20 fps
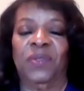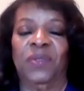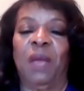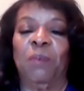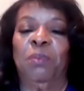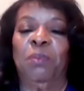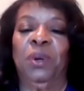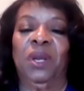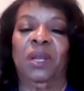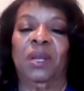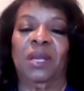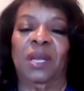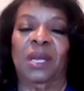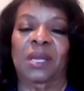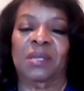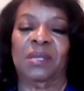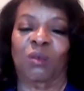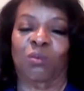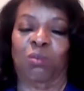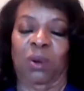they put it
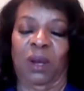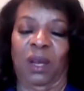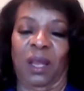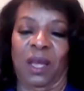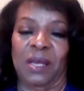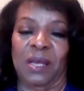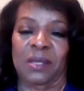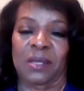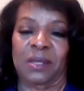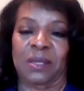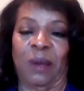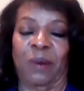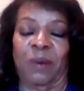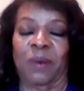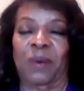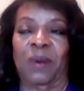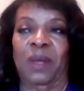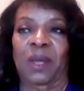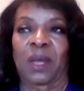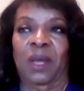into place.
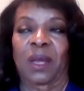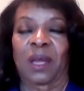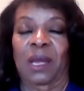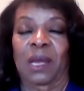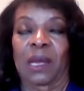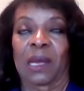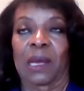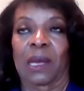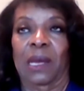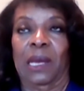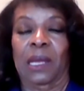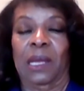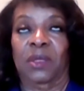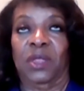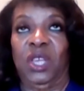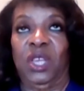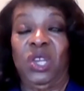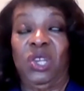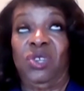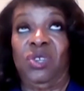So
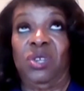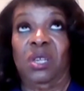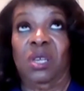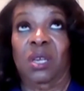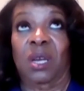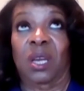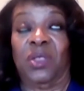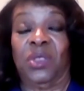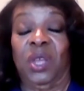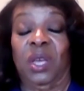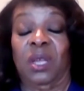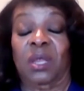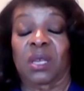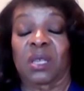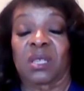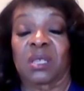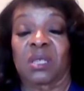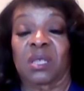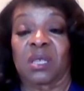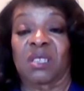this year, I think
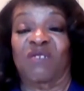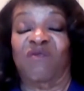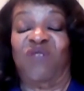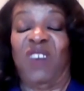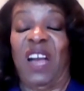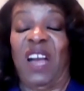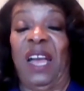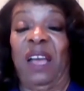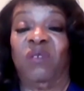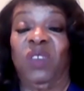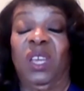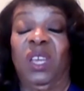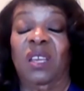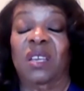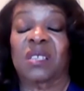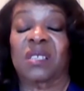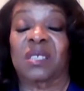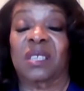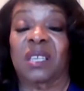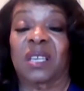this is 5
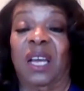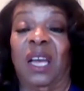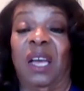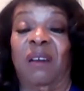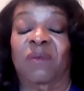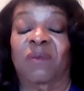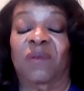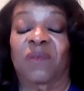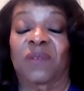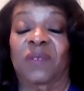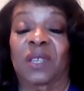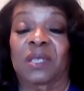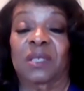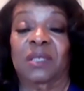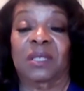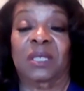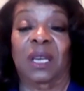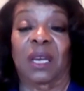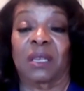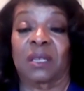years that I've
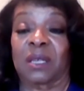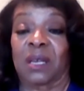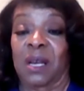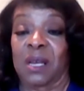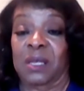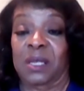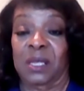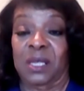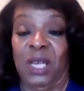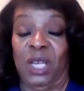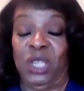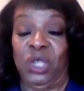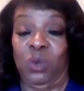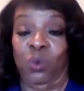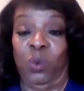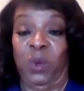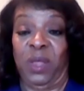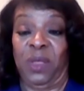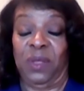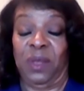done
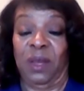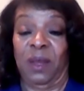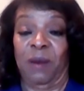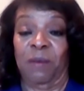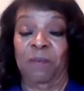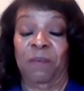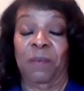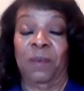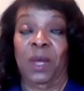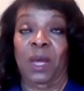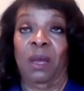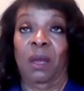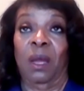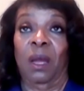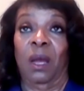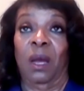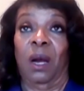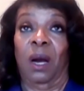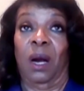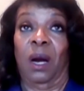consultation with them.
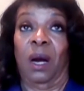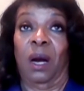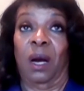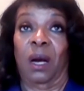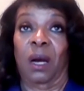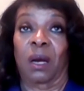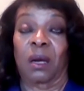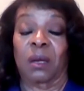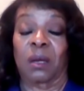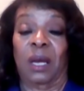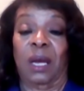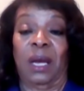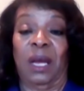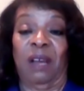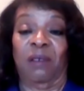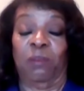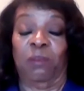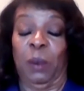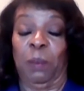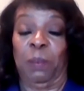
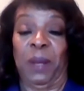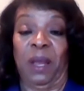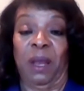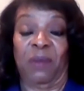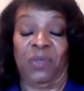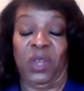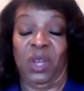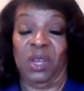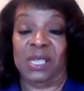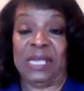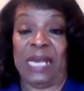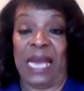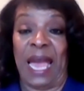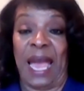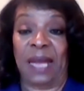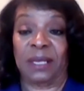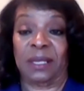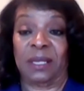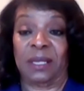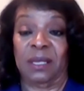I've prepared their
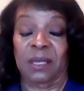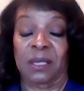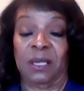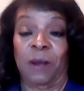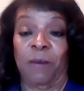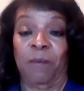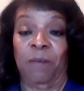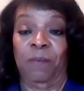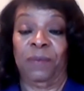taxes,